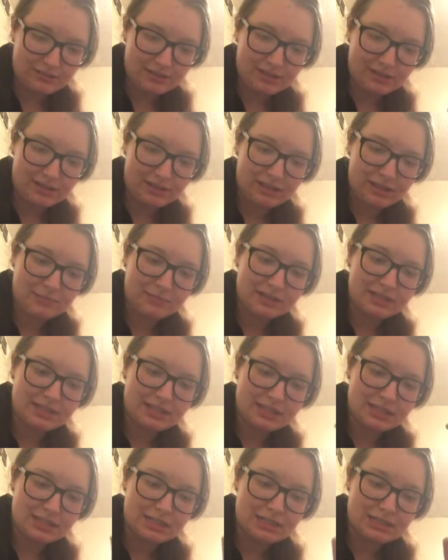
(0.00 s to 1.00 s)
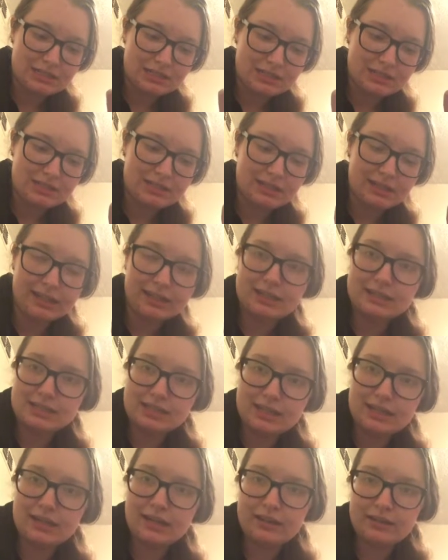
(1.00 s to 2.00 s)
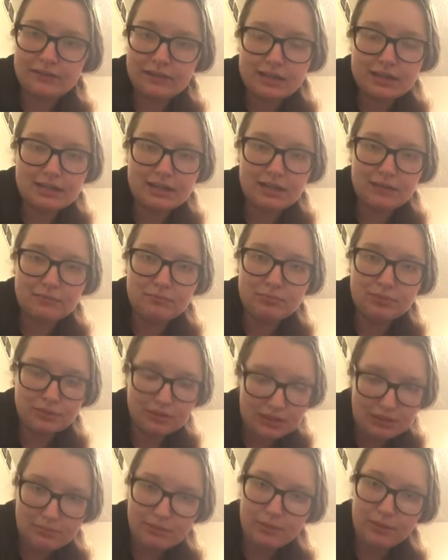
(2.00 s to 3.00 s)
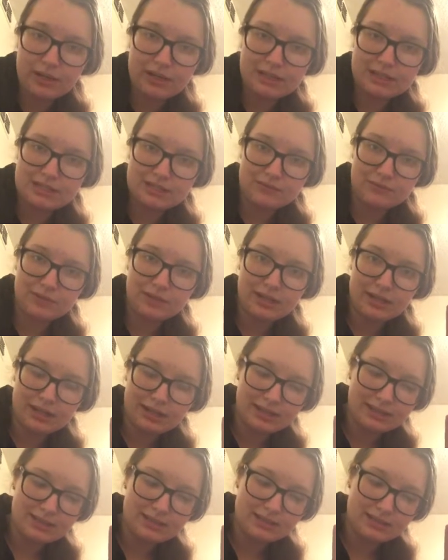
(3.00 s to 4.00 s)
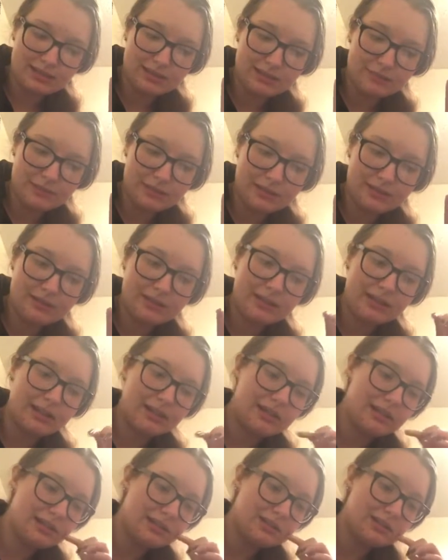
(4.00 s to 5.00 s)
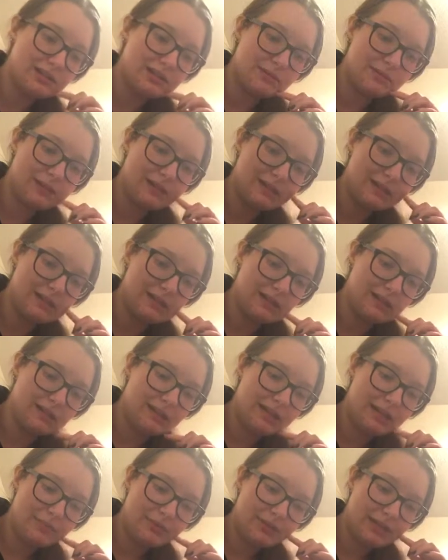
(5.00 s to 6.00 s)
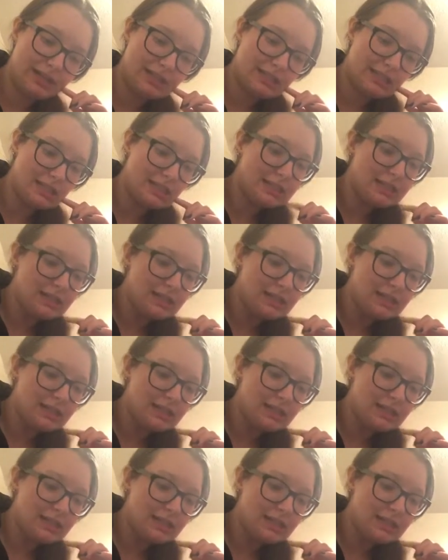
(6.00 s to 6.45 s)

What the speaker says: written on there, but this is just, like I said, I write down bullet points of what I need to talk about, and then I talk about it and elaborate.